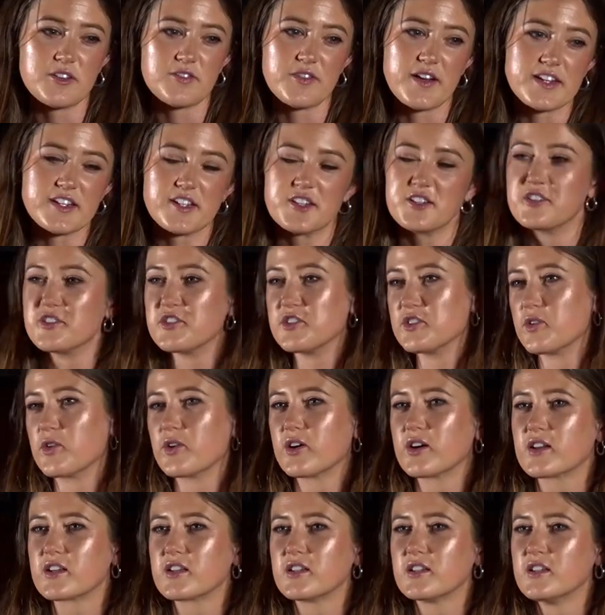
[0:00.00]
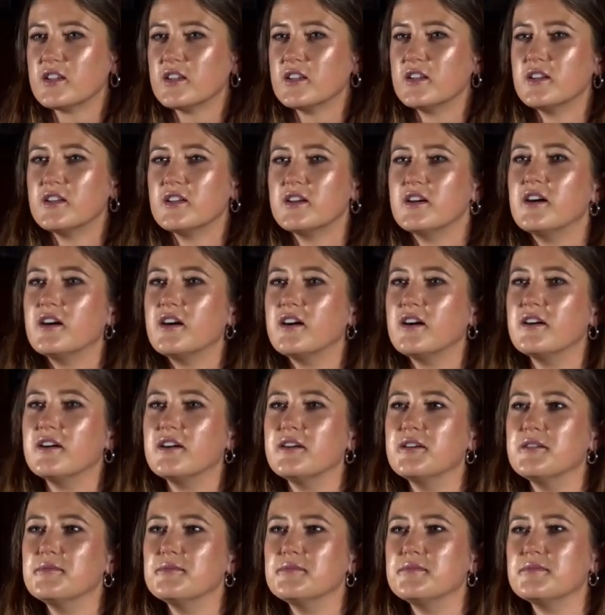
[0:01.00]
will I find it in New York?
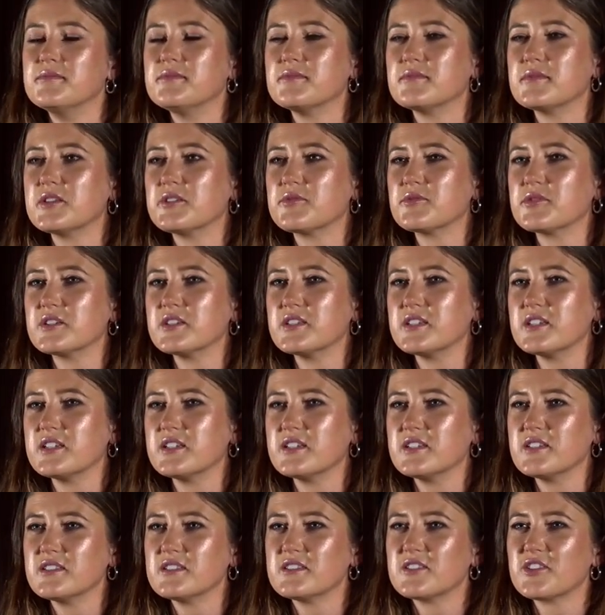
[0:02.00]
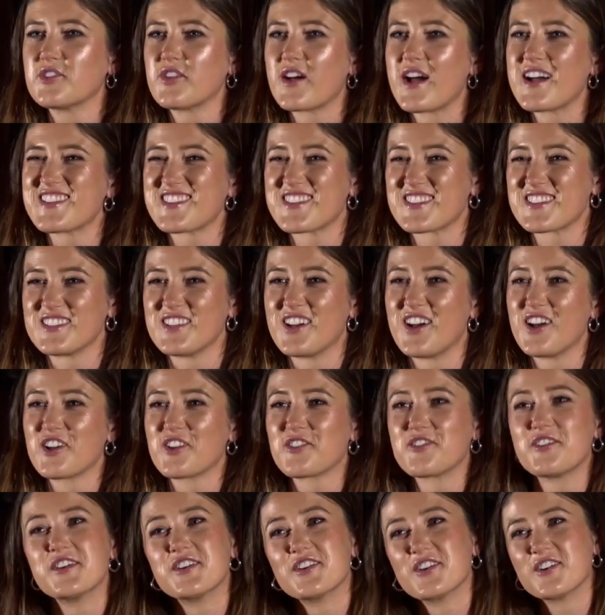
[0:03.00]
Um, and really, the grass is
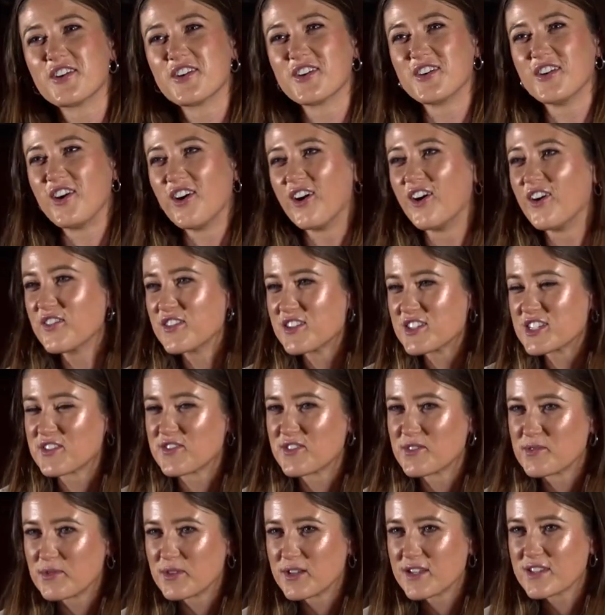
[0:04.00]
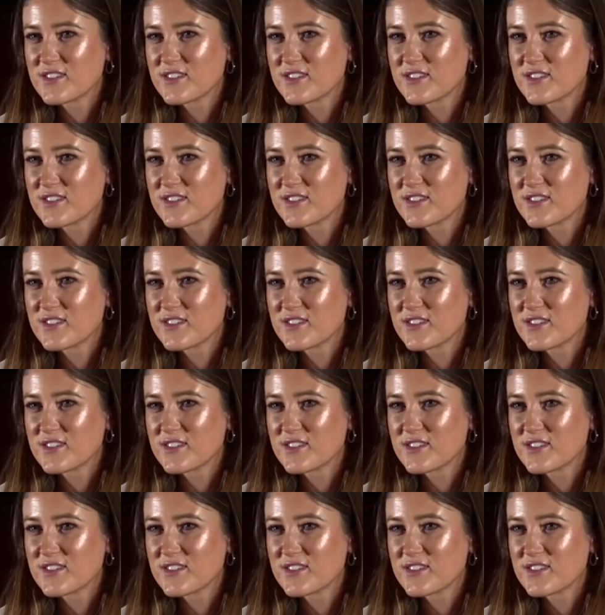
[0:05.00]
not greener in all these different